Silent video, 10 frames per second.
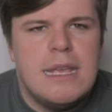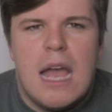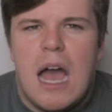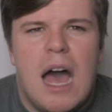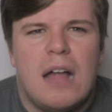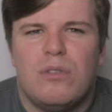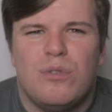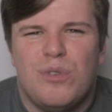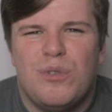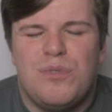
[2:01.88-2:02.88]
Yeah, I
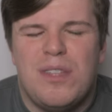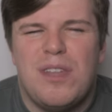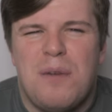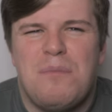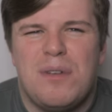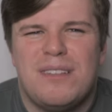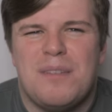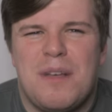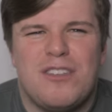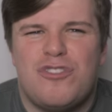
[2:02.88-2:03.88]
don't know, the numbering's a
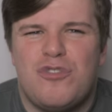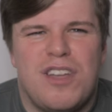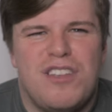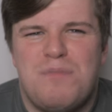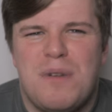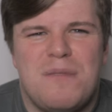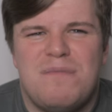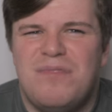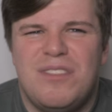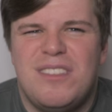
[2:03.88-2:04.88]
bit strange, but
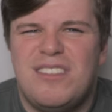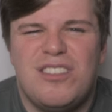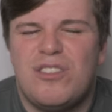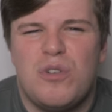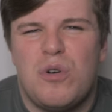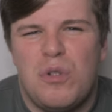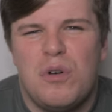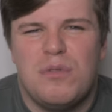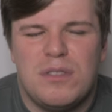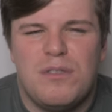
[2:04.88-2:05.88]
just go
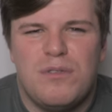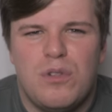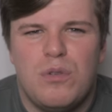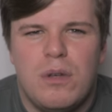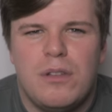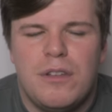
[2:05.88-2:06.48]
along with the flow, will